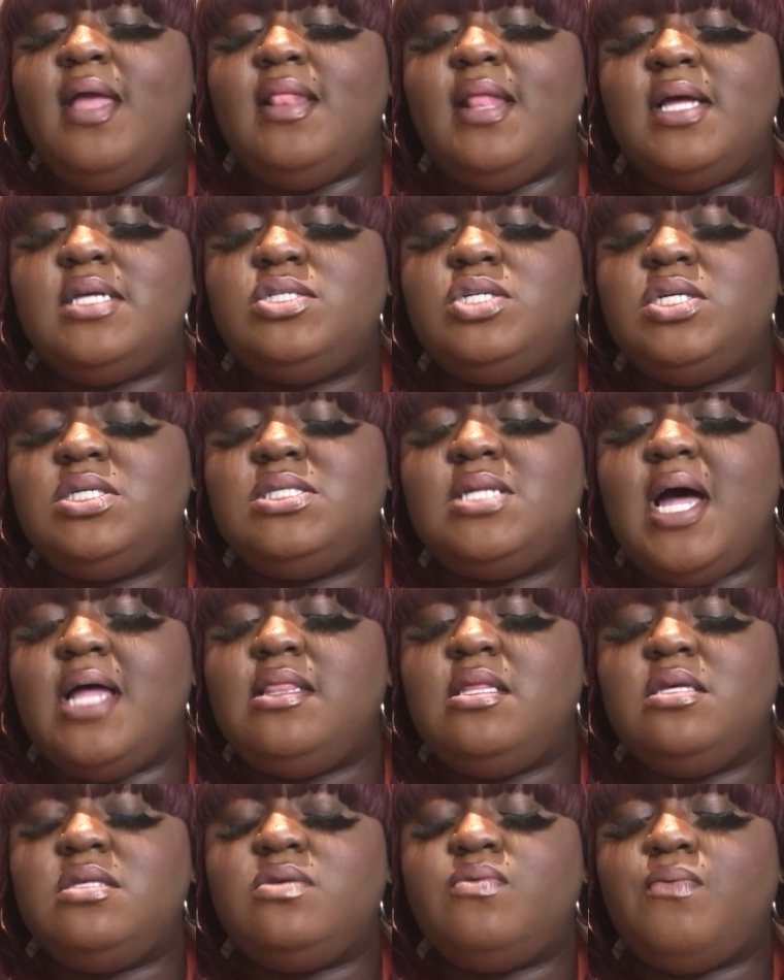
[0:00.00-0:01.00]
And that's just
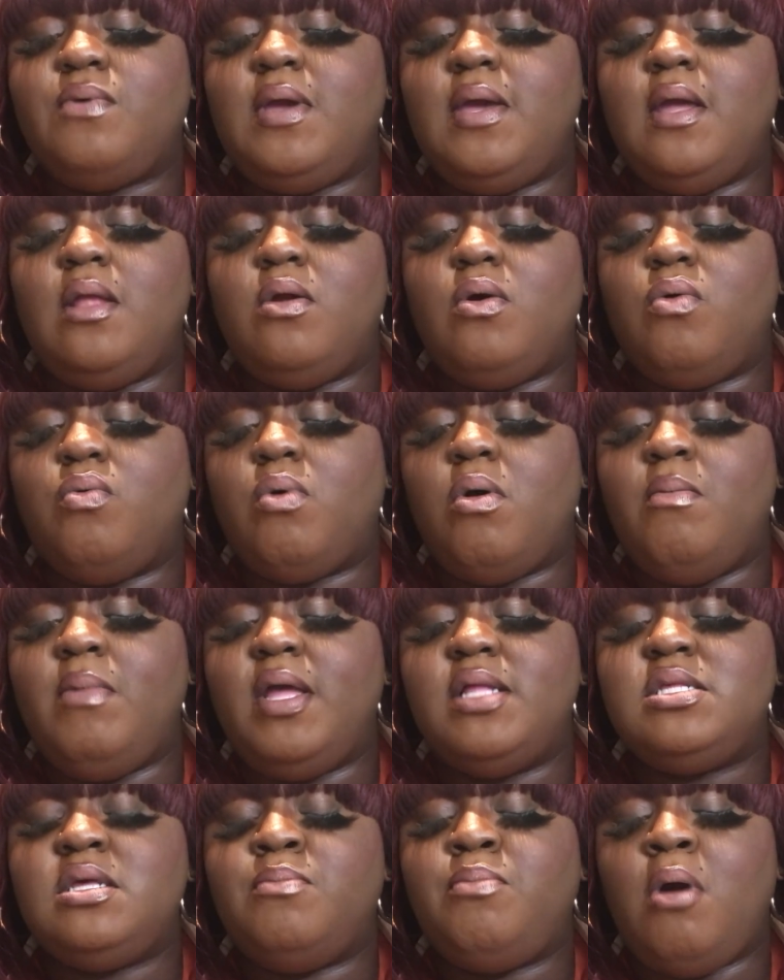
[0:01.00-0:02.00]
not this friend or
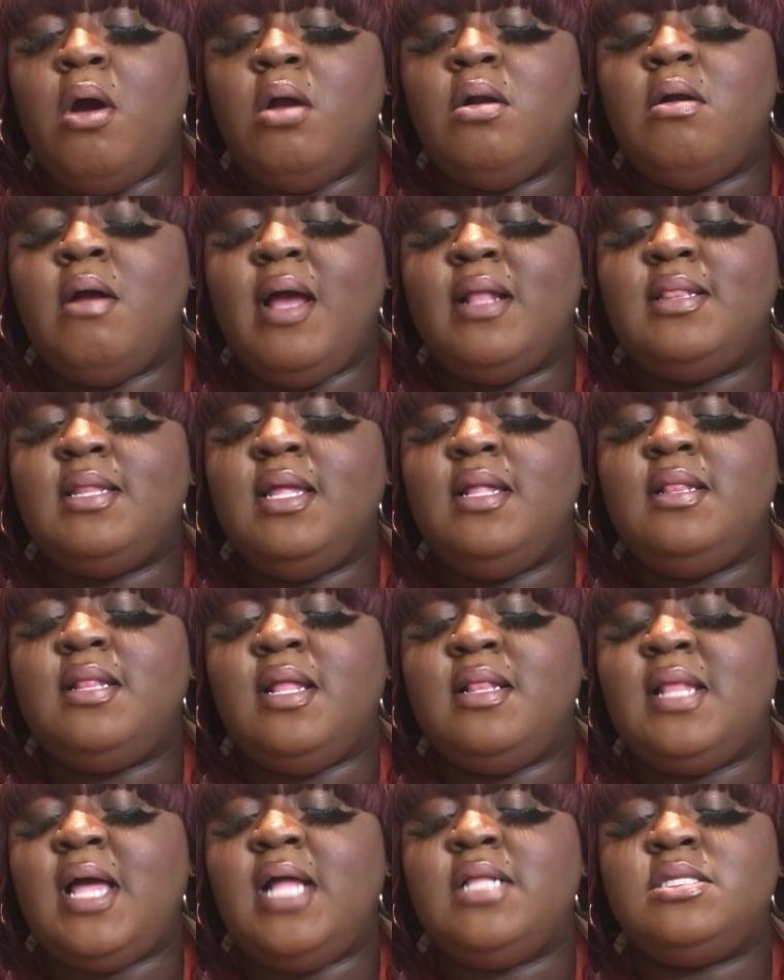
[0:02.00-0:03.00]
romantic partner. I think
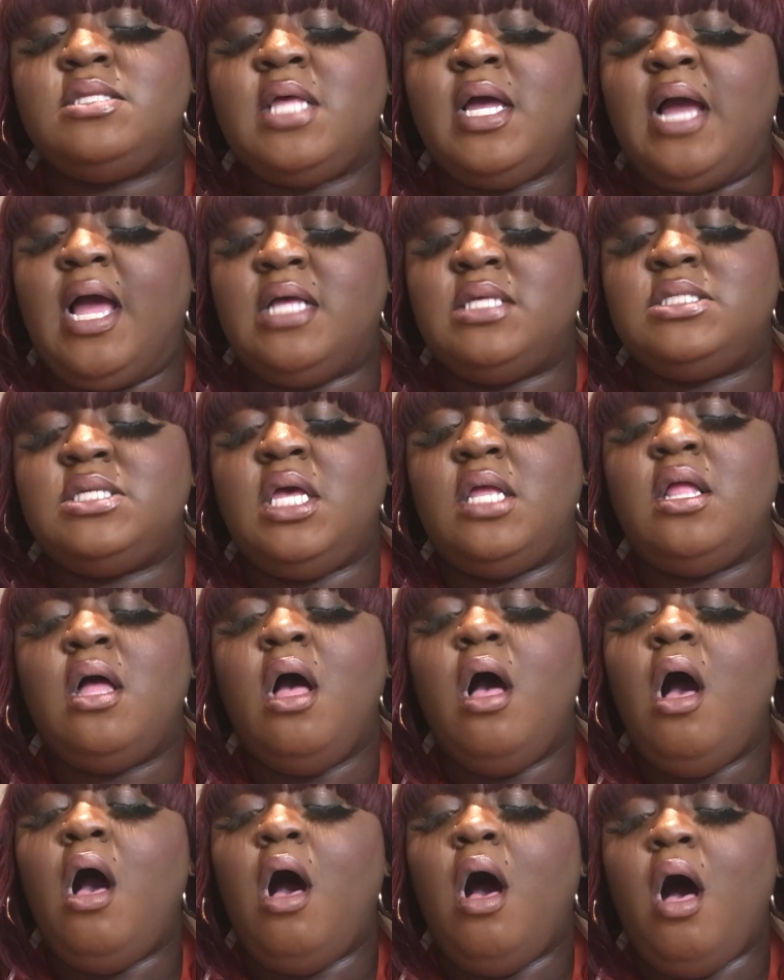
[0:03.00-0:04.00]
that that's, like I said,
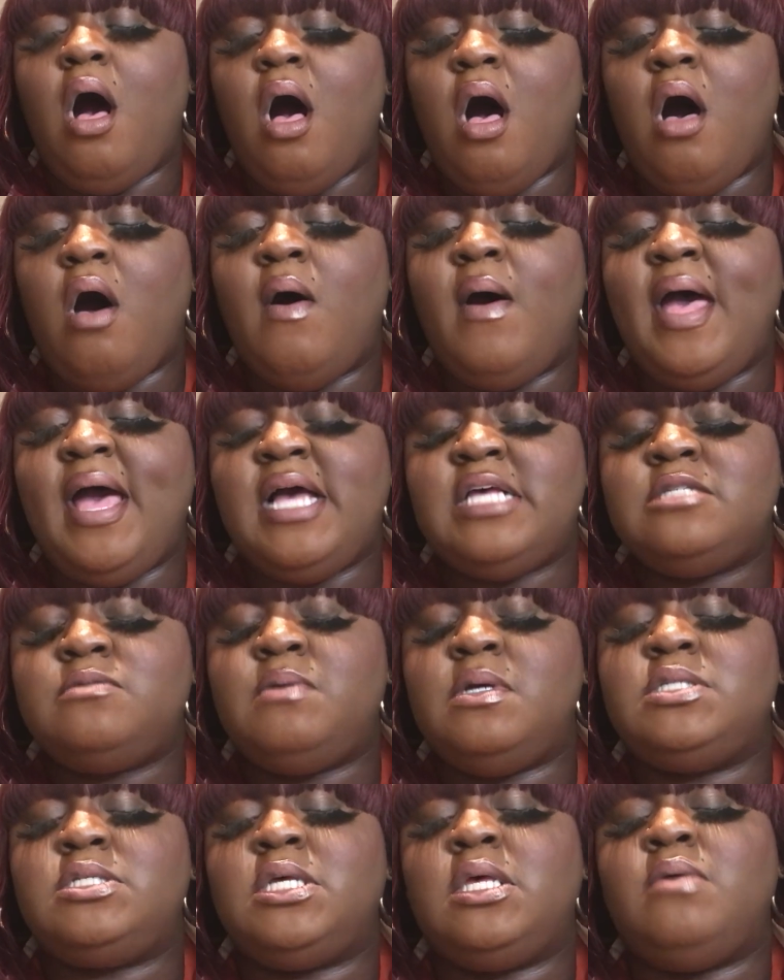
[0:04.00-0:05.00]
all
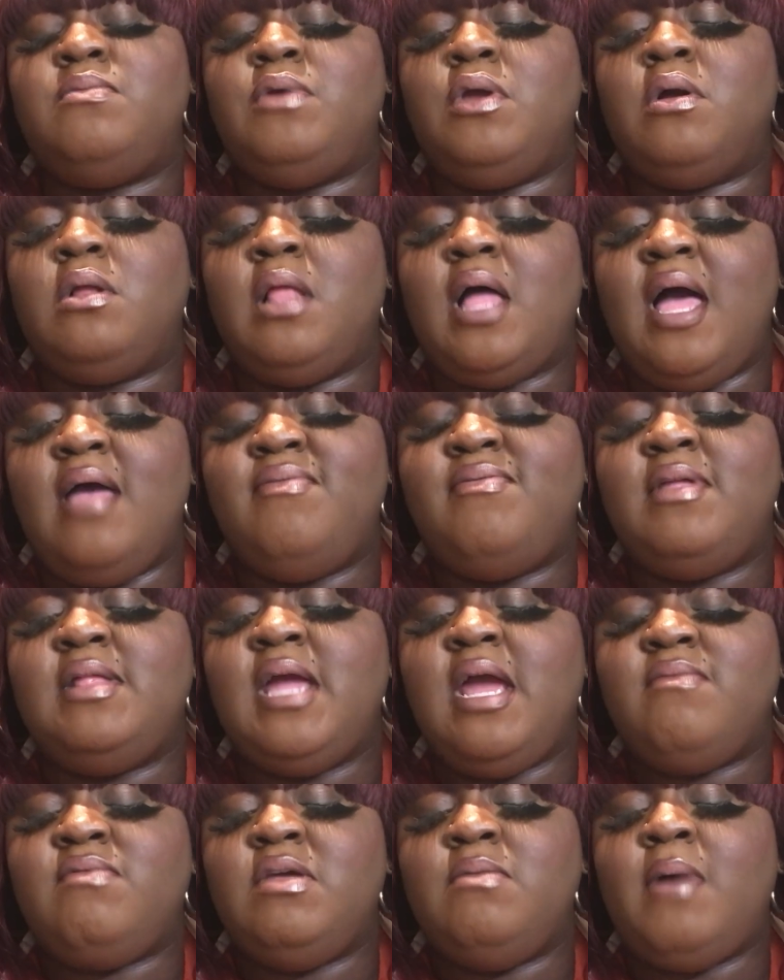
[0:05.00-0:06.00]
aspects of your life and
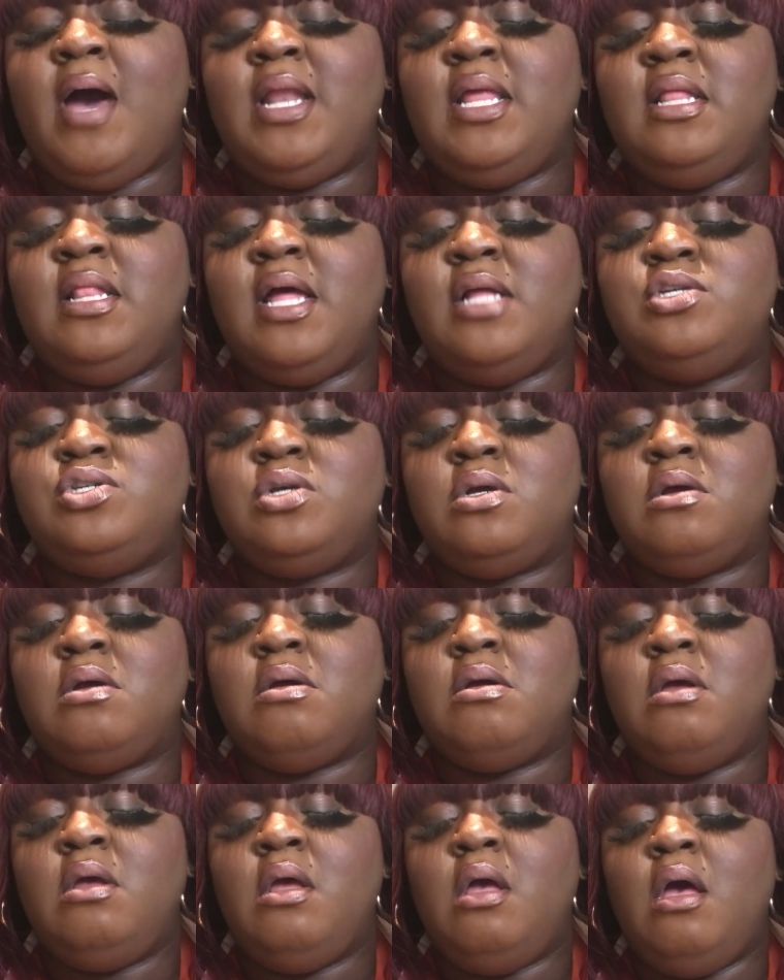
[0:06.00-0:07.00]
everybody that
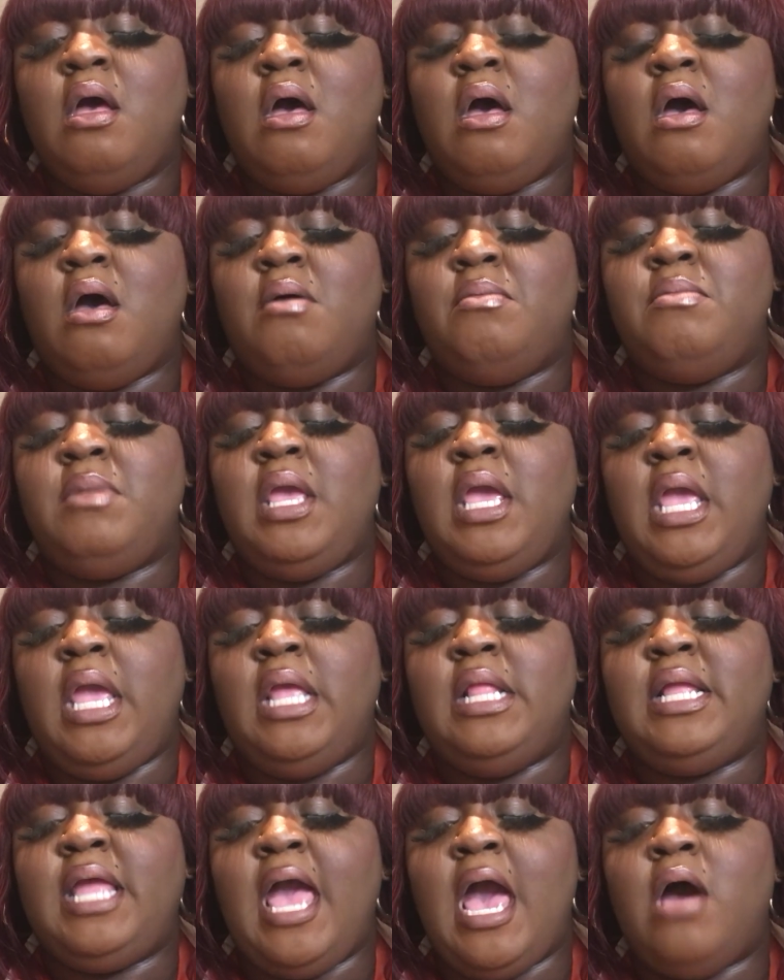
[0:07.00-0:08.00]
you're um,
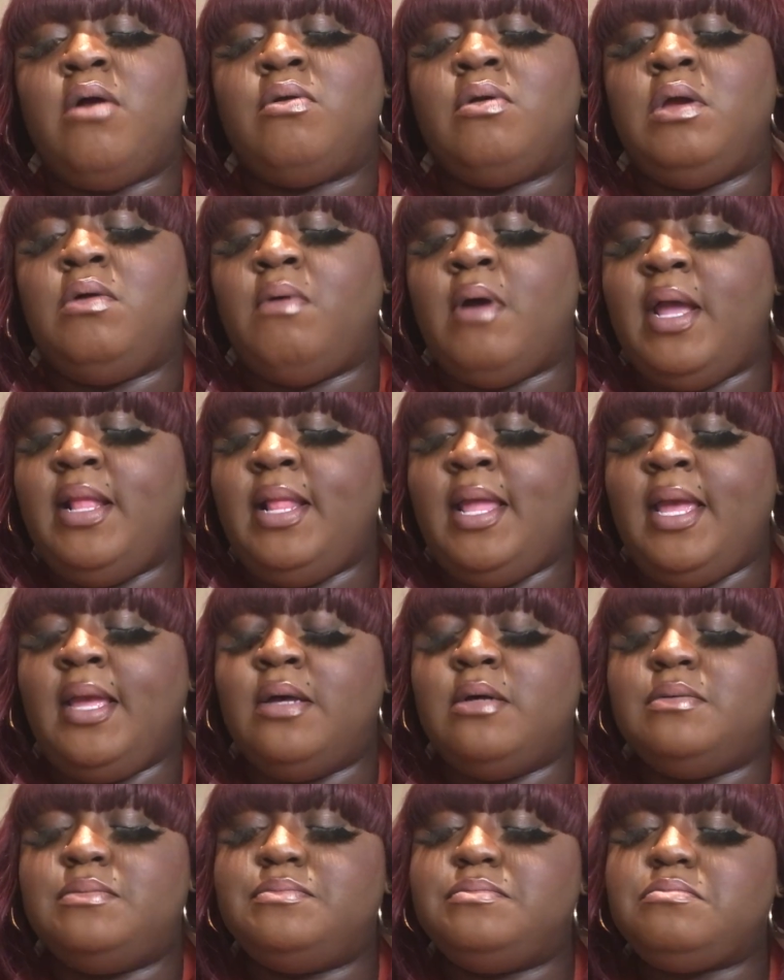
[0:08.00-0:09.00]
encountering right
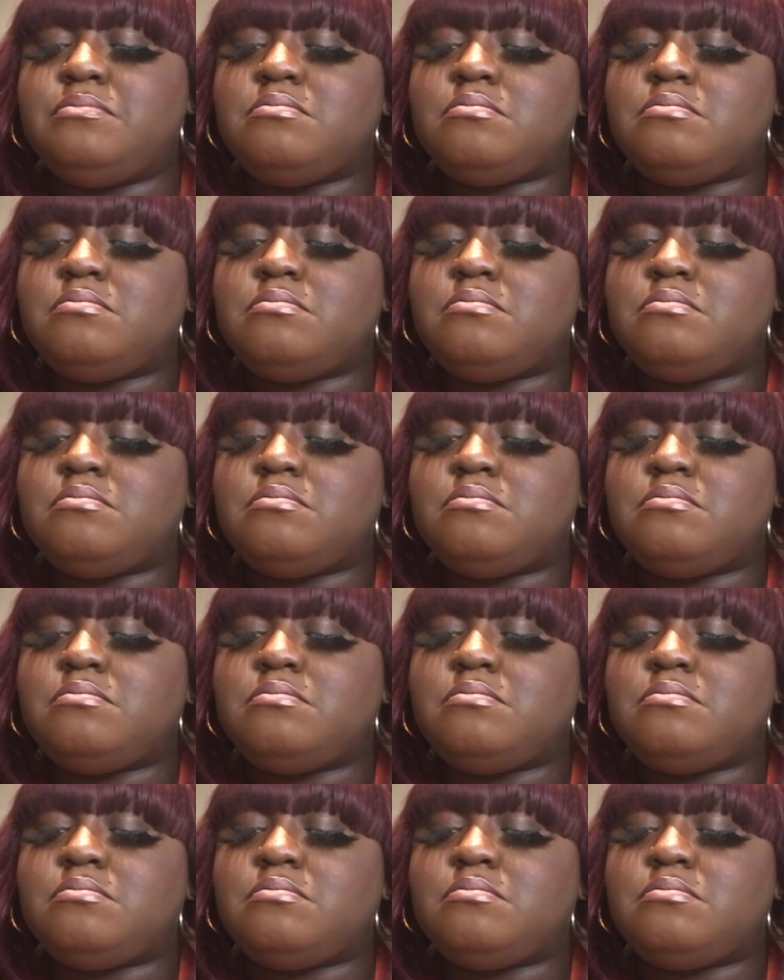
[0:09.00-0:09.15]
now.